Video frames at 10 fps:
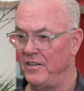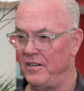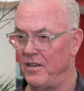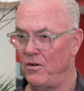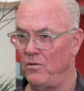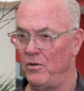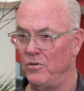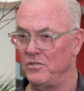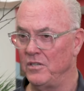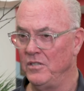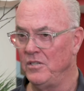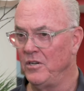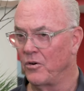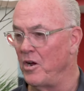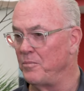He not only was a
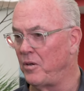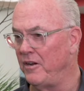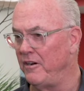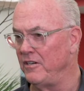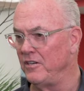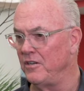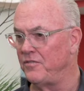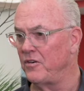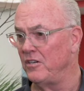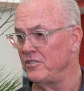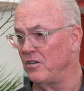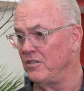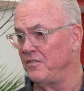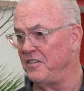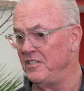great player and good for us
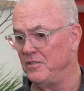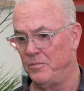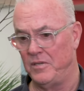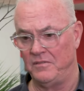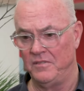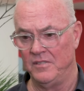on the field, but